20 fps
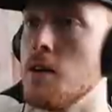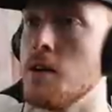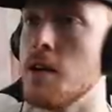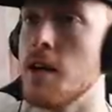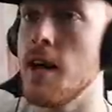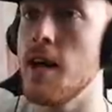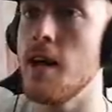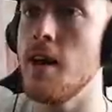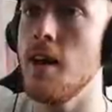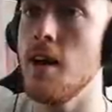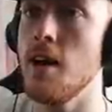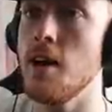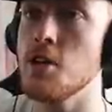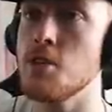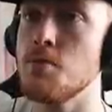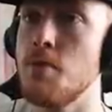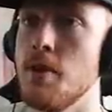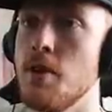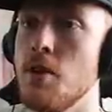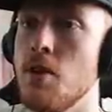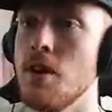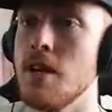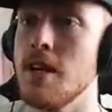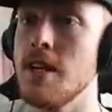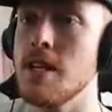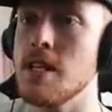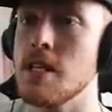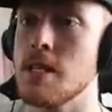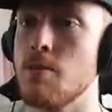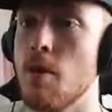Okay, last but not
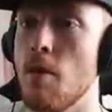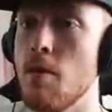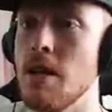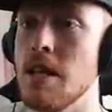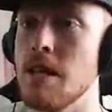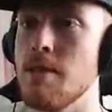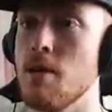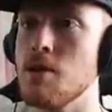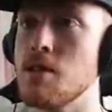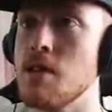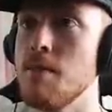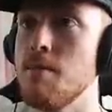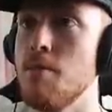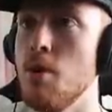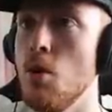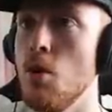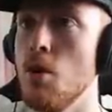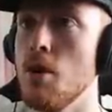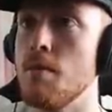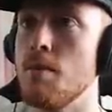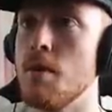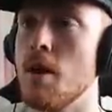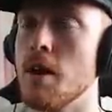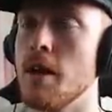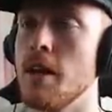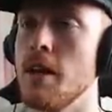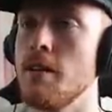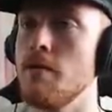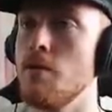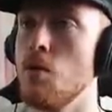least, probably the most important
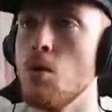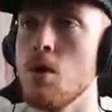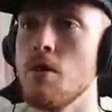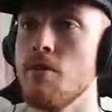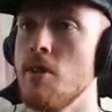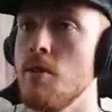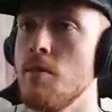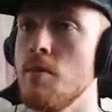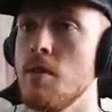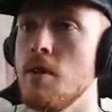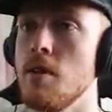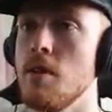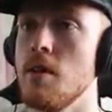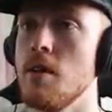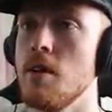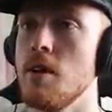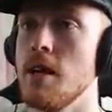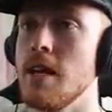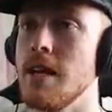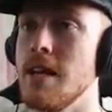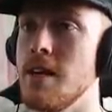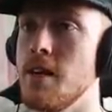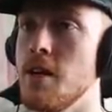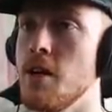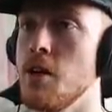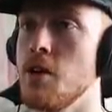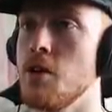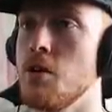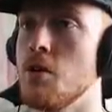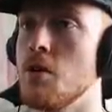plugin of all of them,
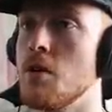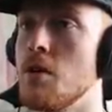EQ.